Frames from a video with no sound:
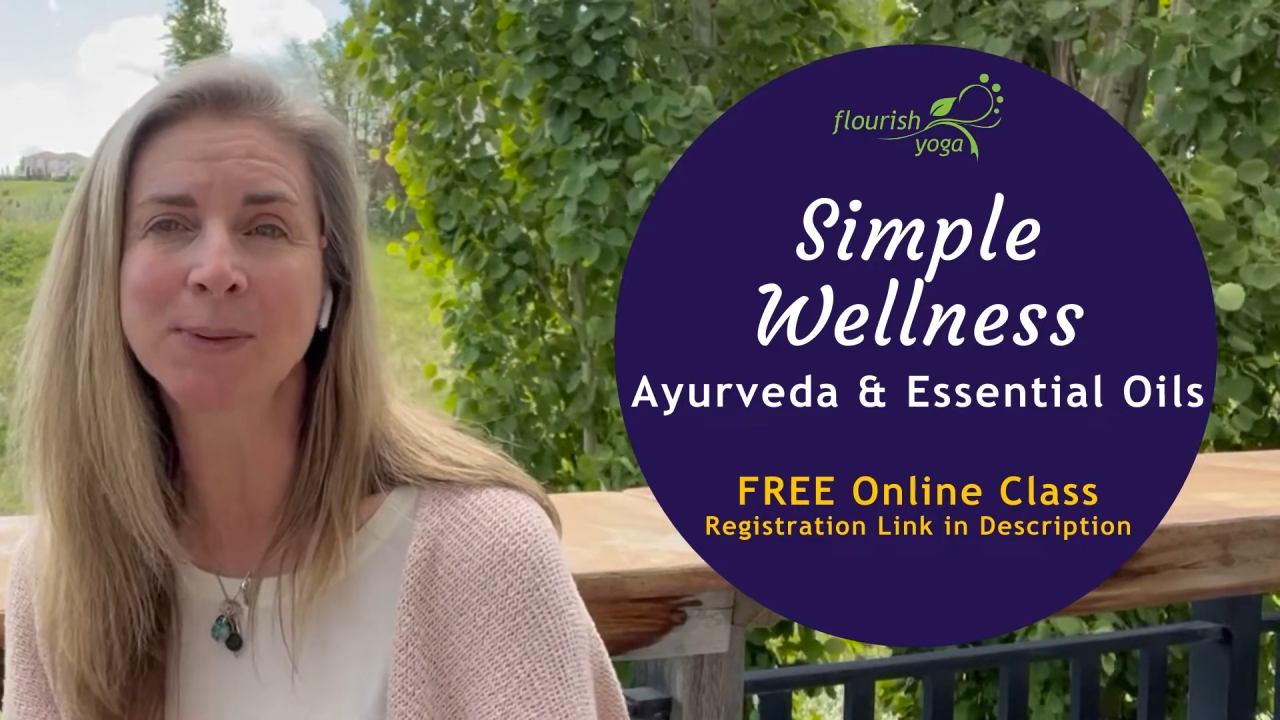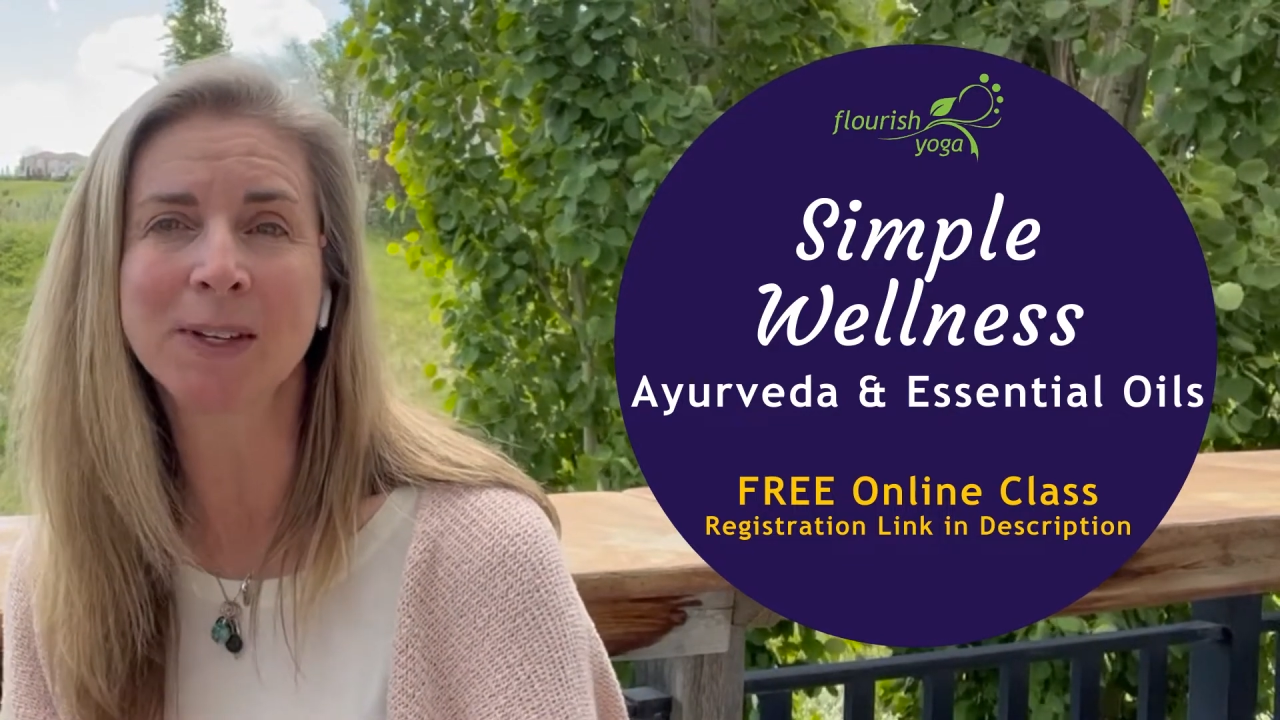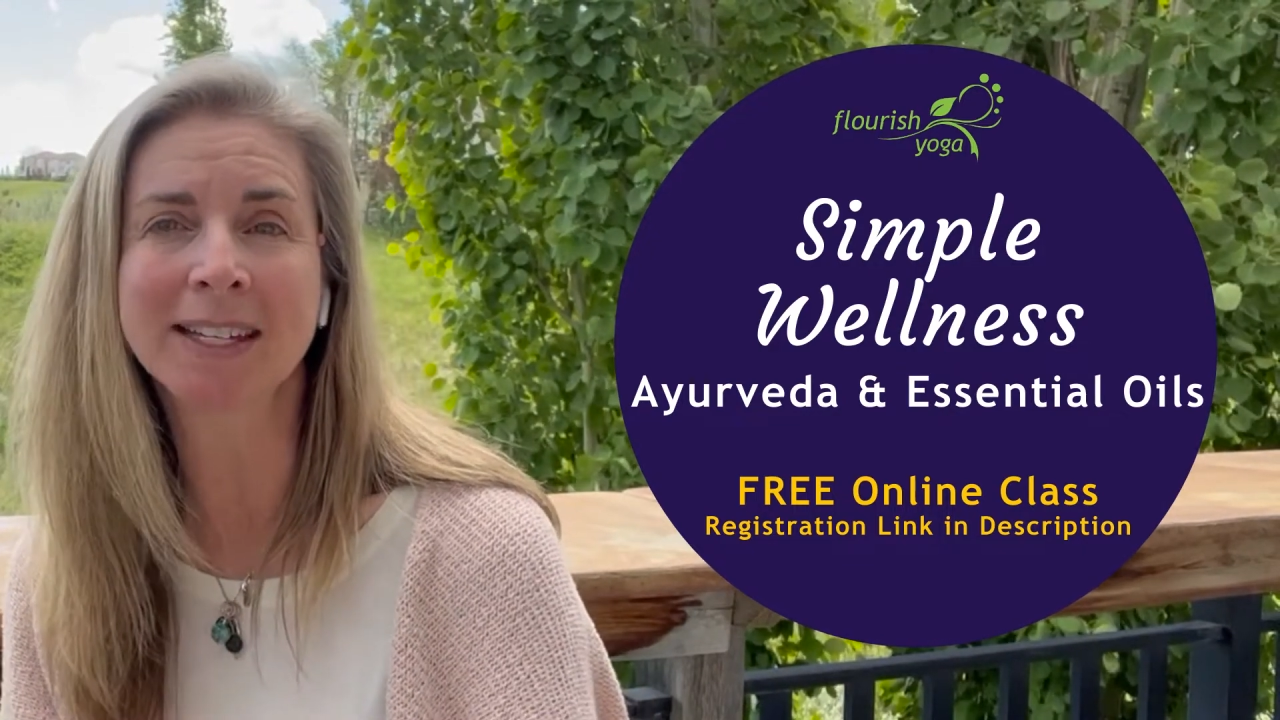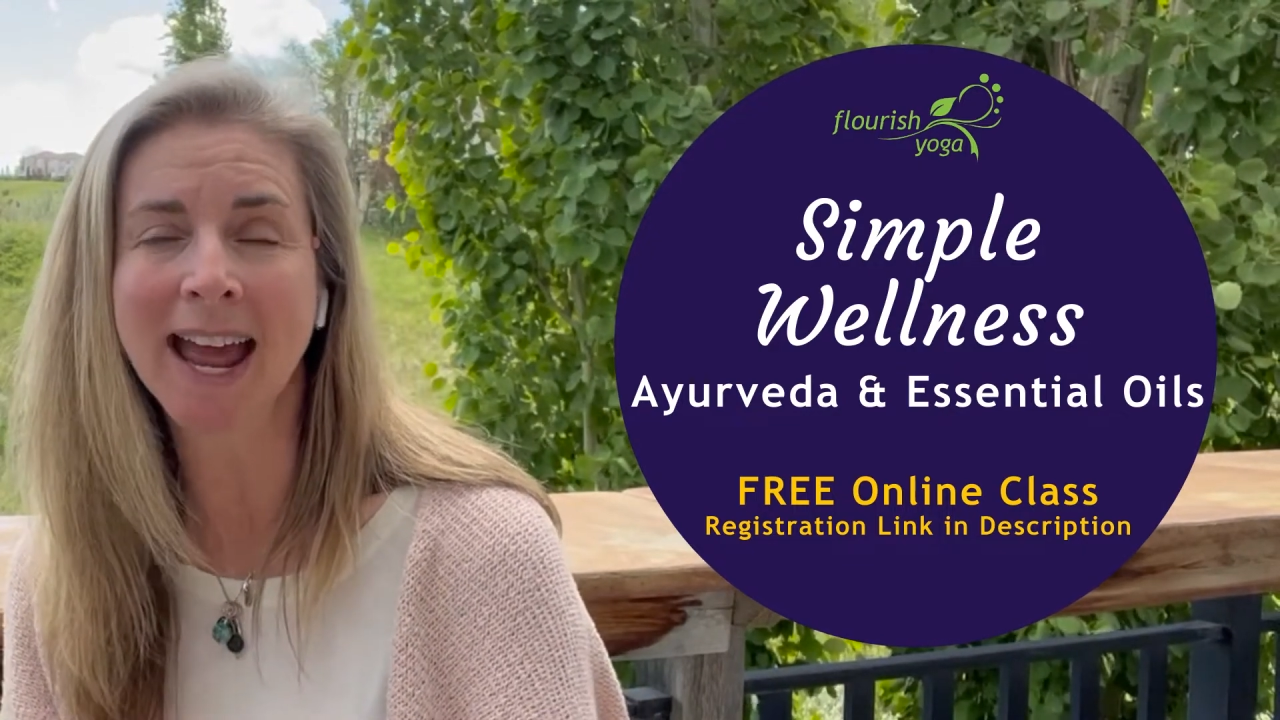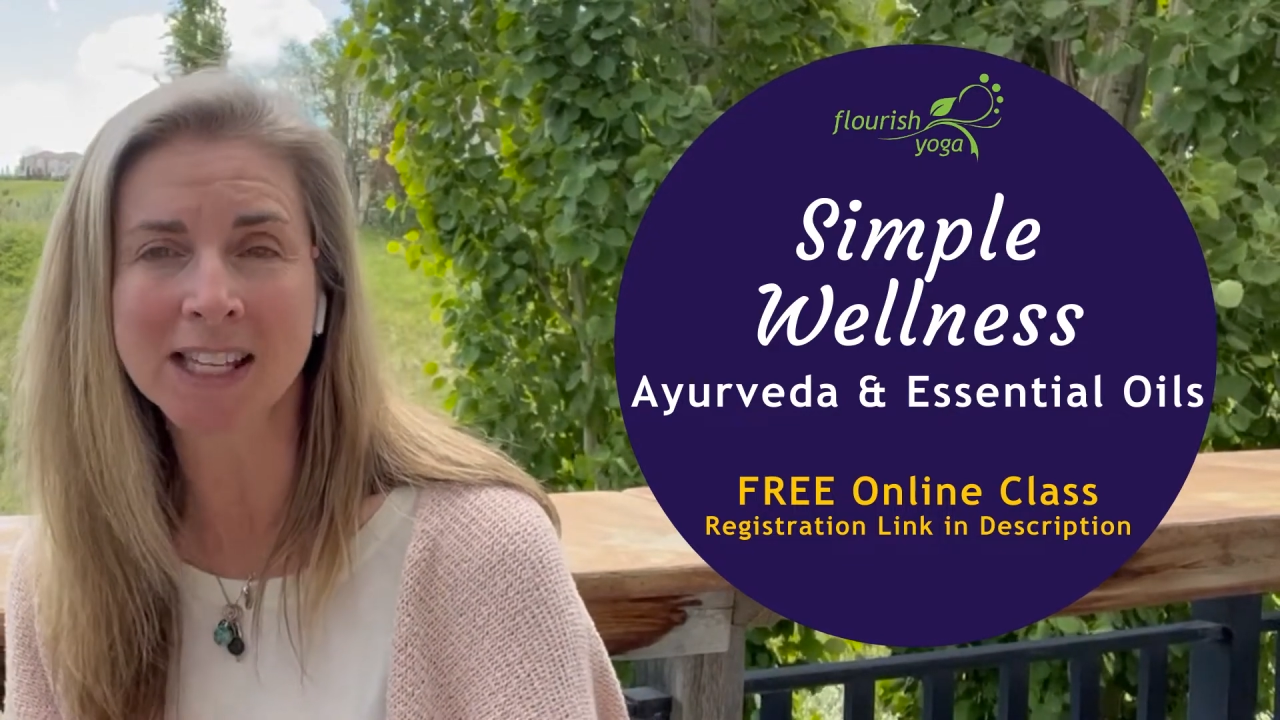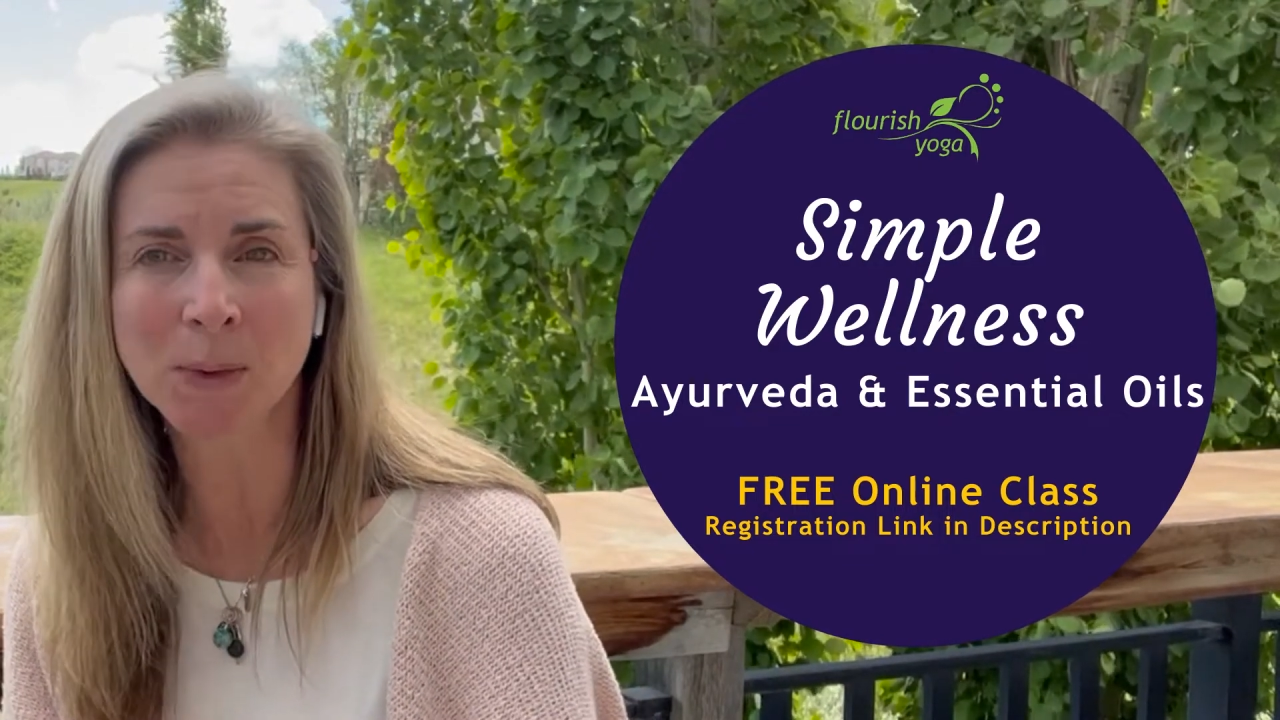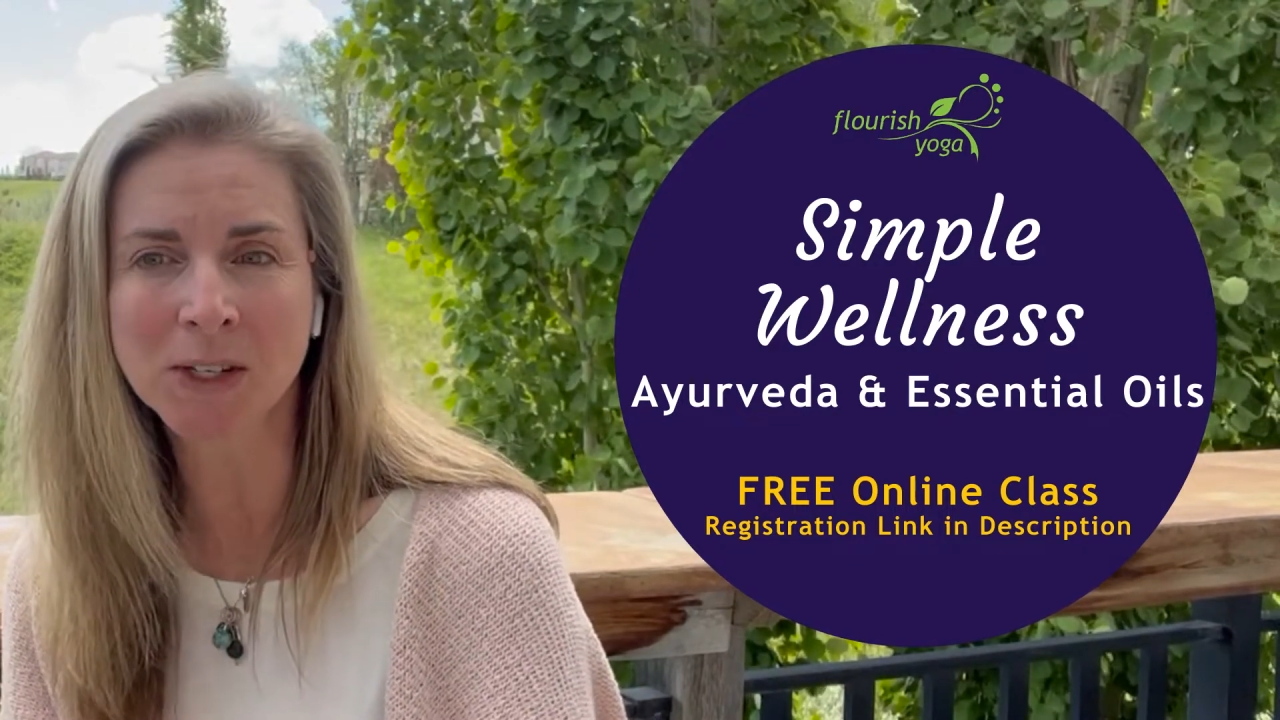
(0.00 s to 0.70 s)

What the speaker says: where you get to ask